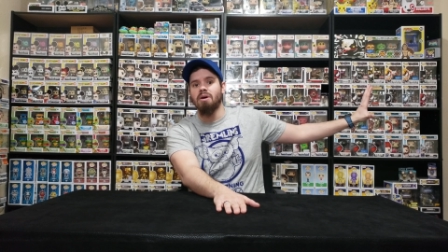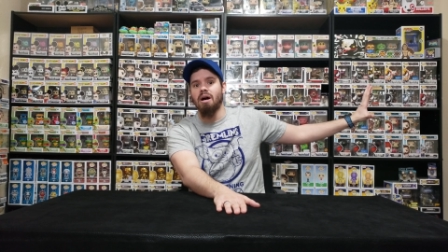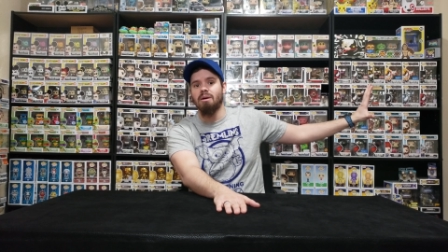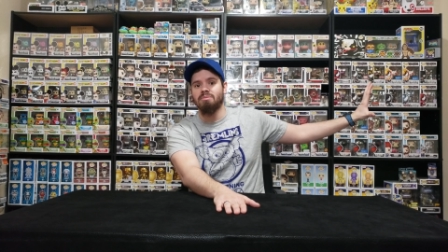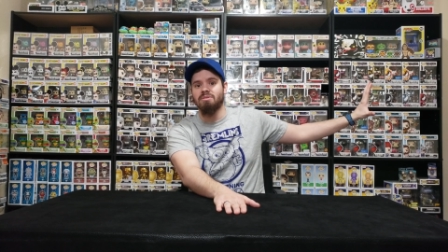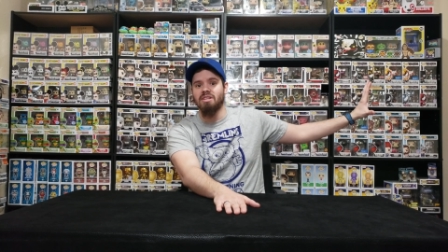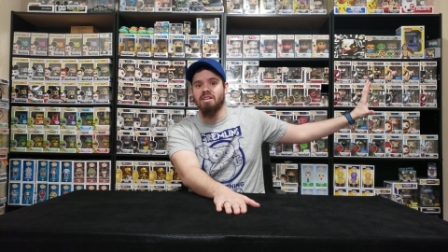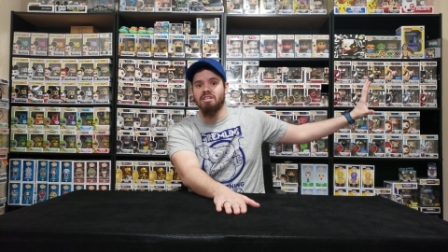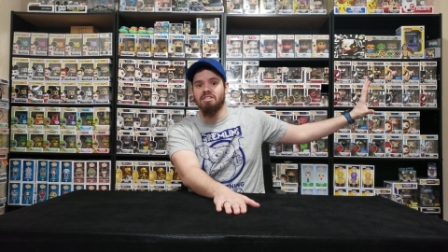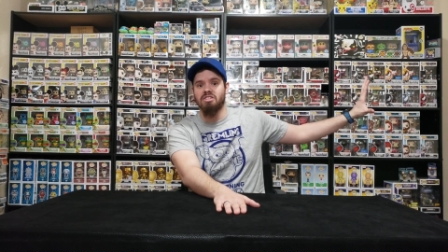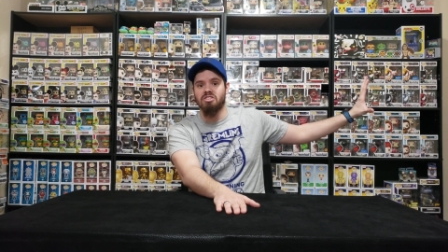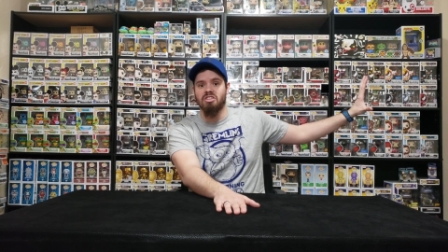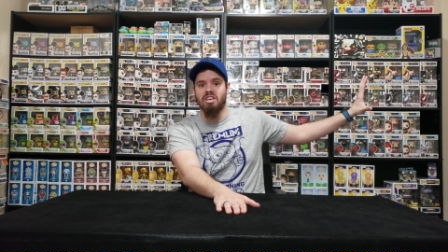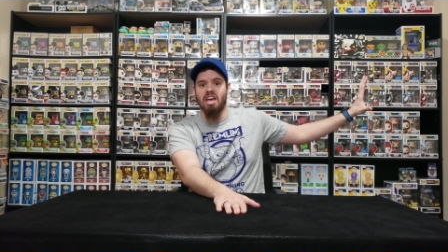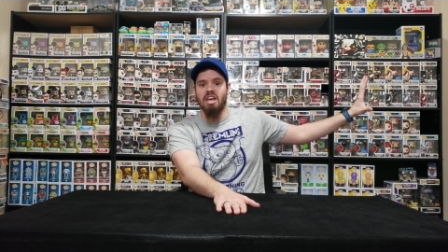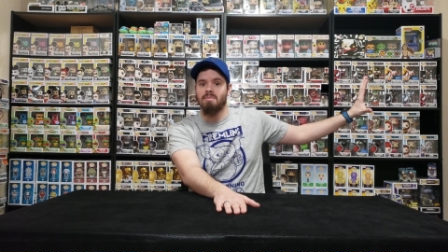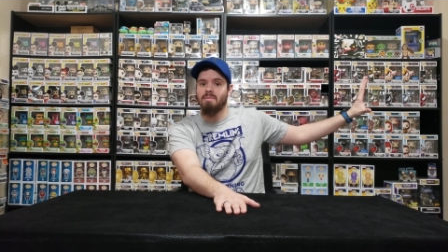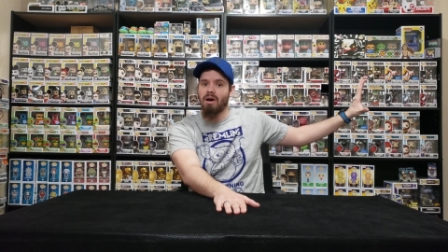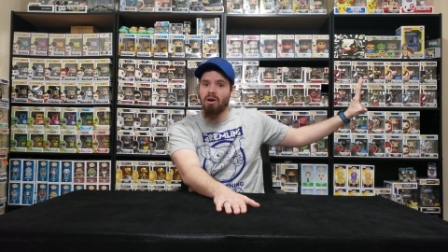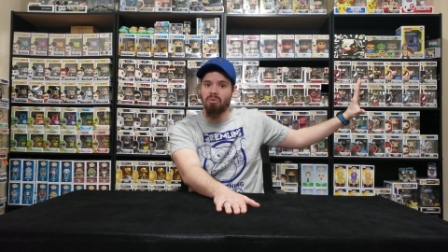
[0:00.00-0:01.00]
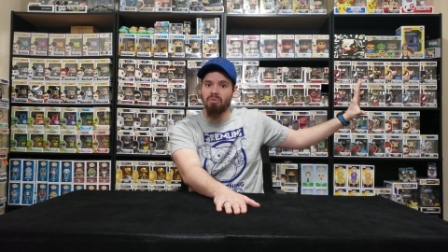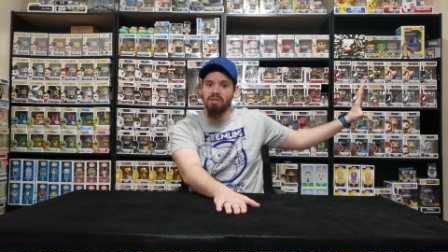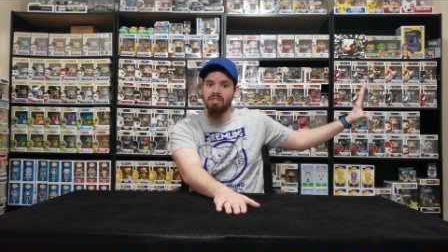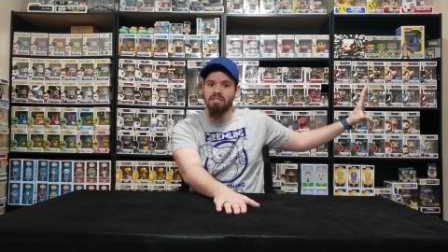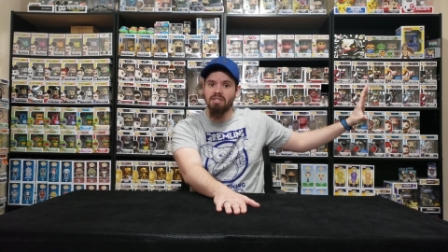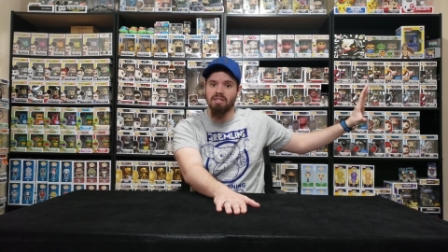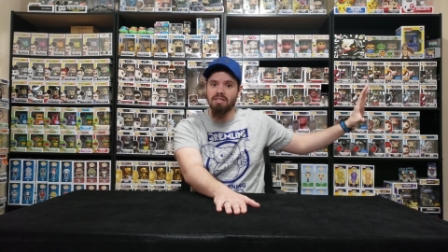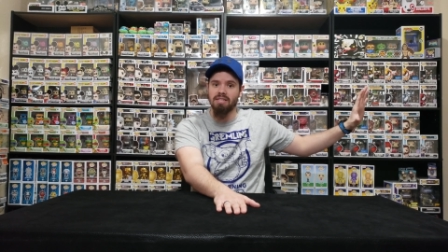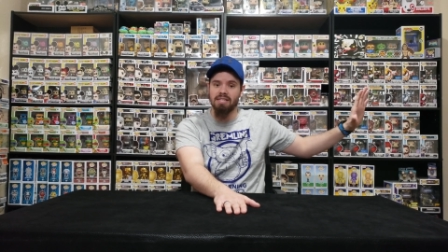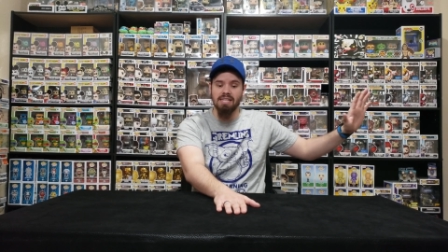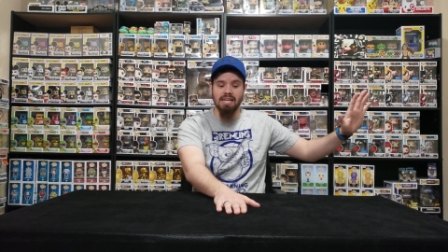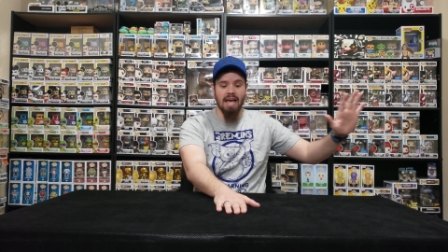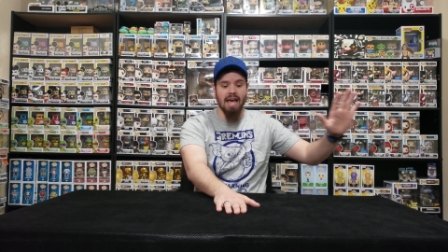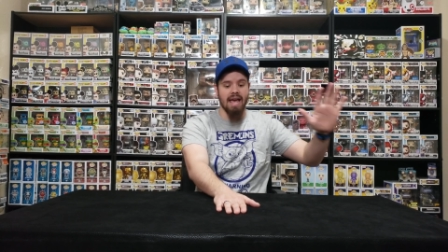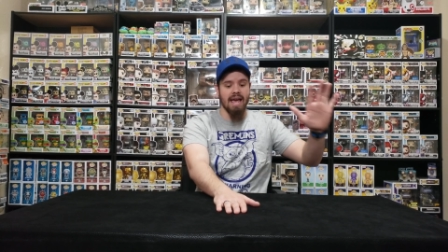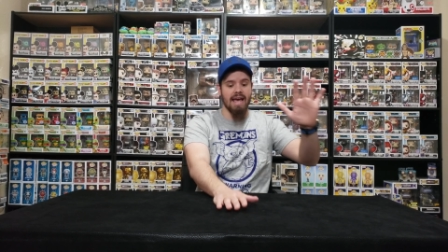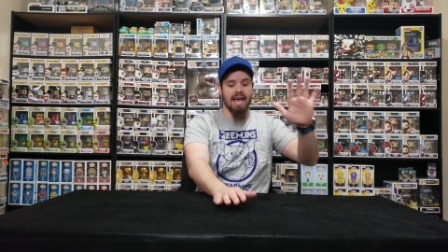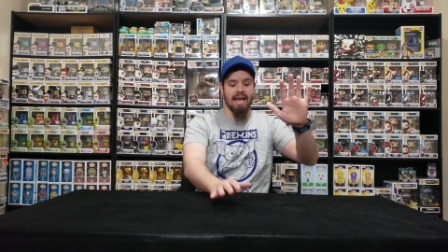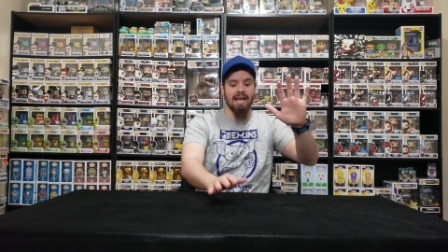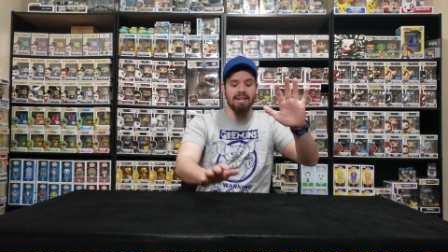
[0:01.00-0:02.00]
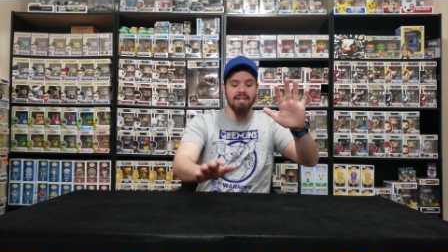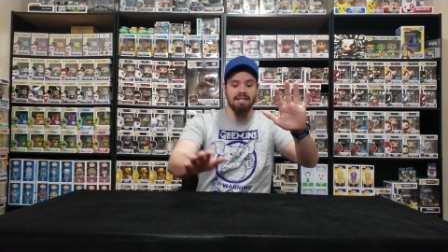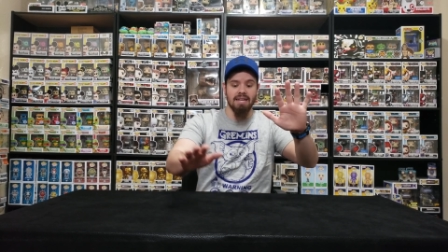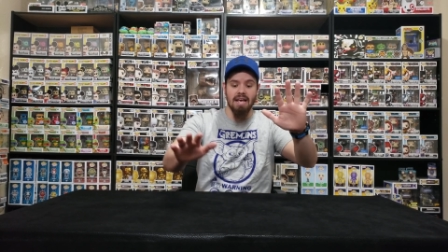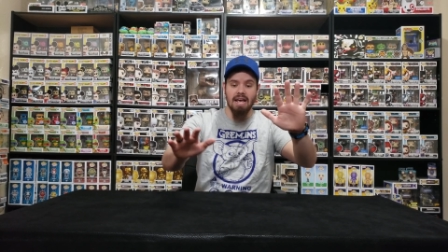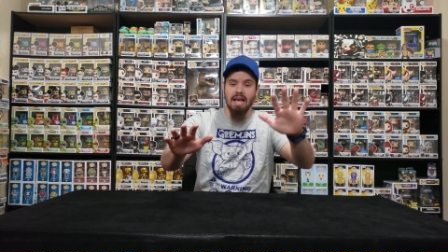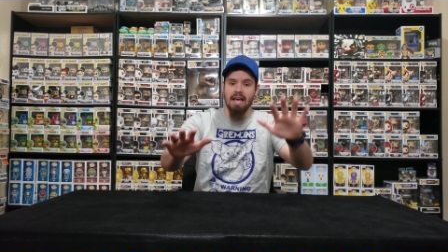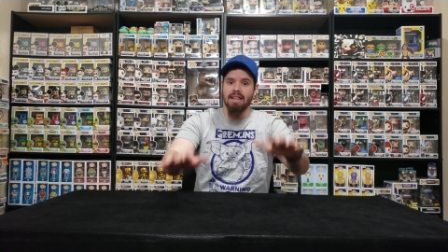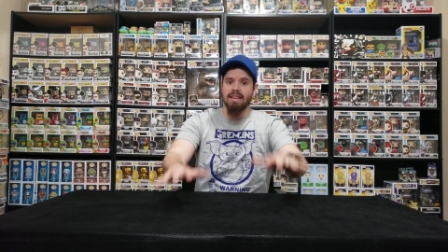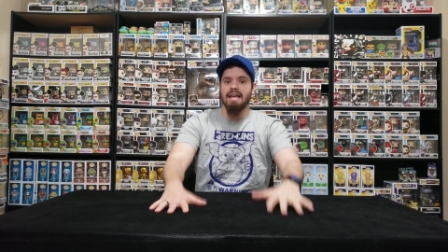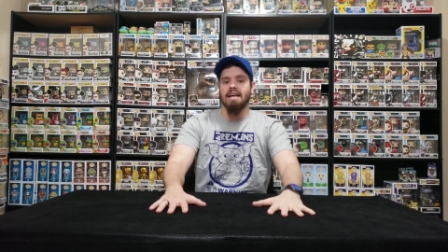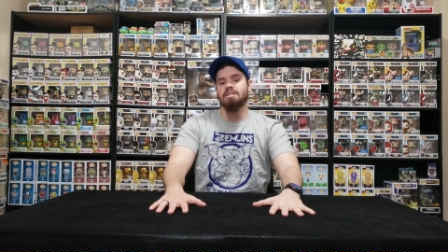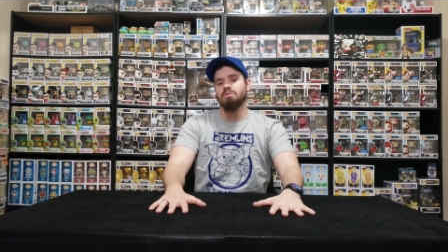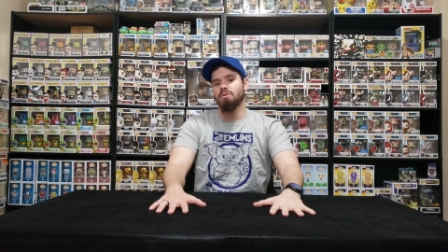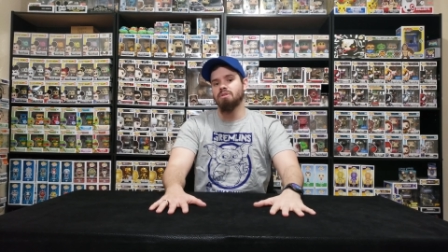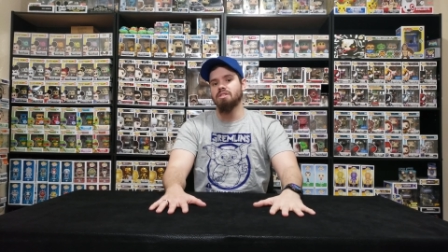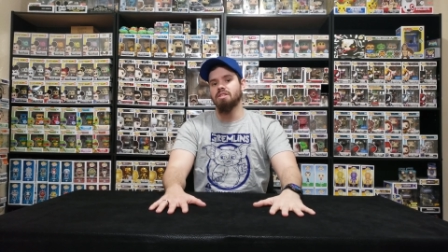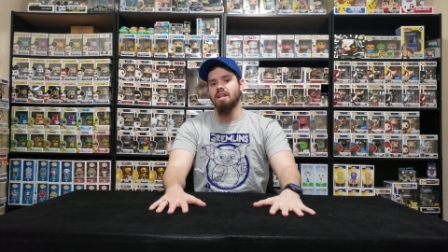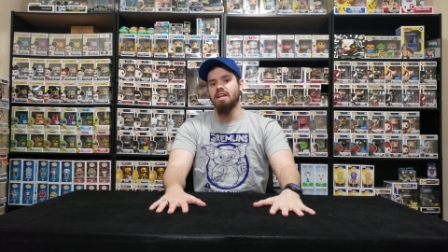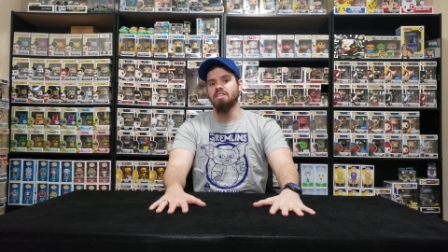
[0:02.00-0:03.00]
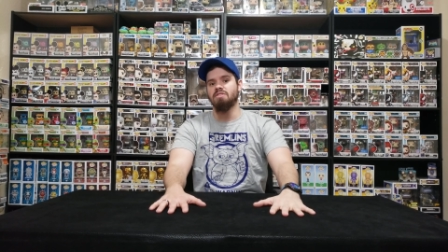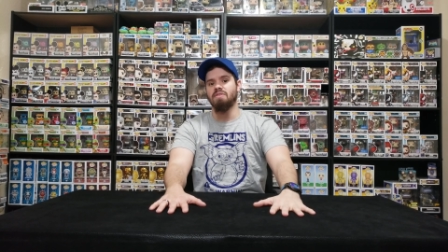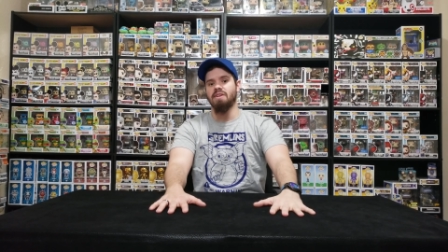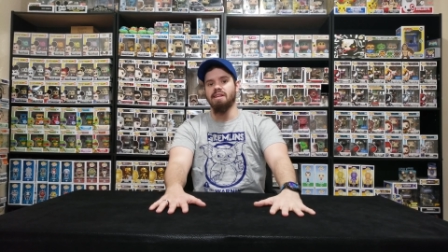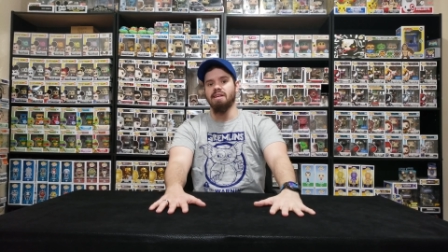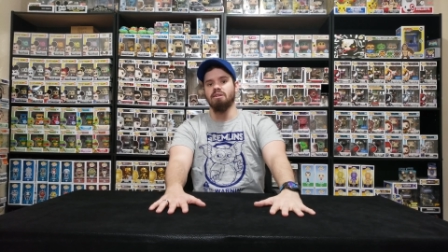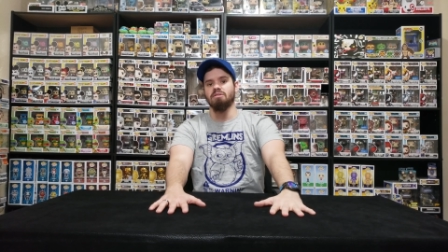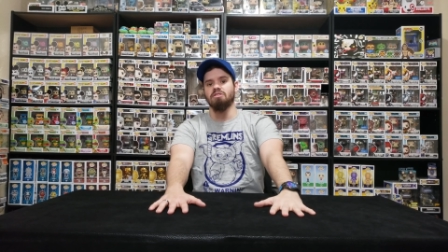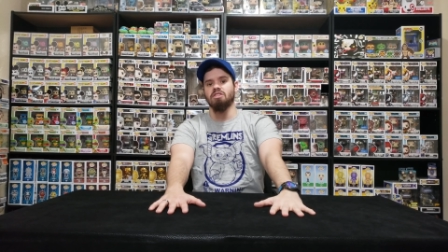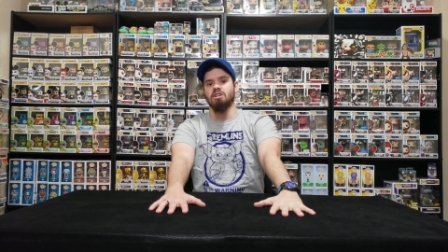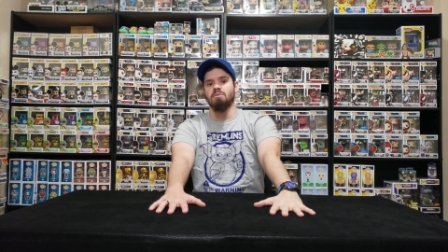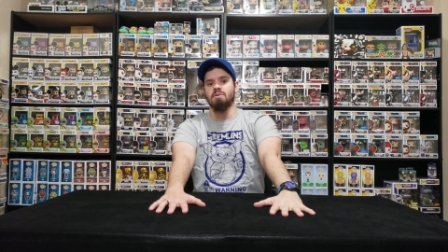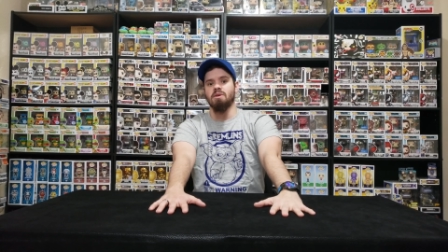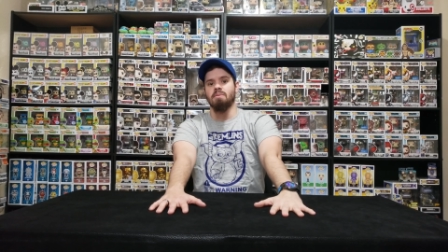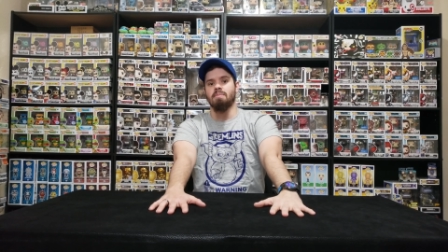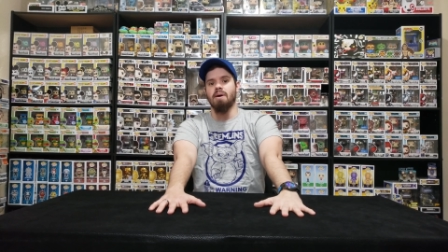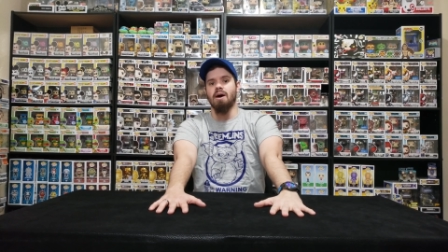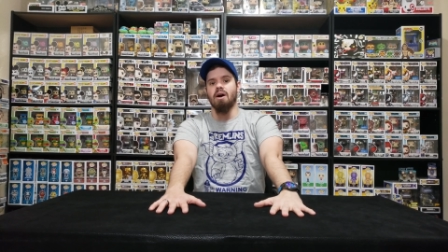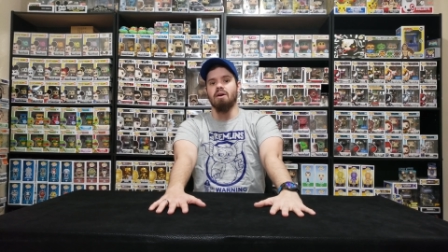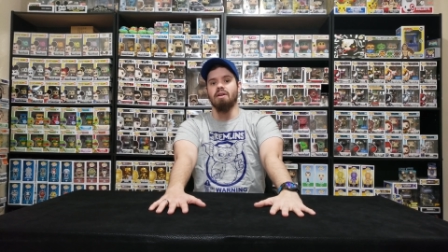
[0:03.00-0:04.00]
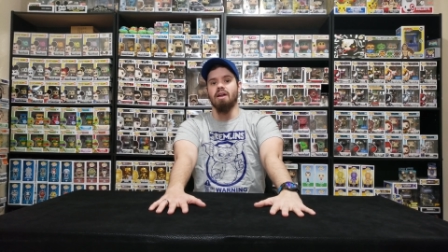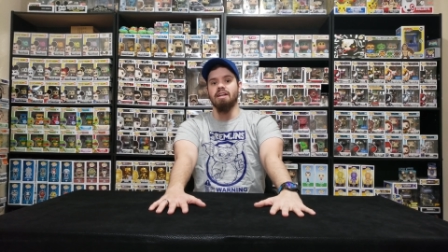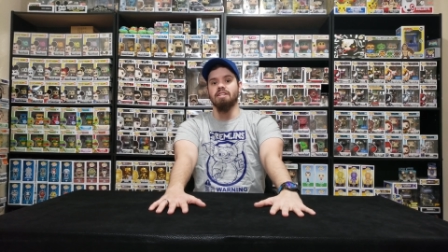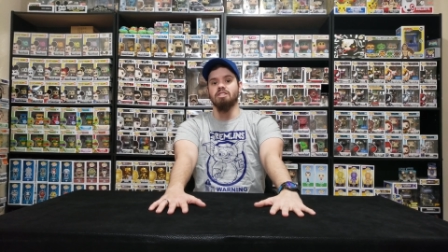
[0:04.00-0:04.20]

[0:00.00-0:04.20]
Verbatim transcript: pops that just came out recently, and that's what today's video is going to be about,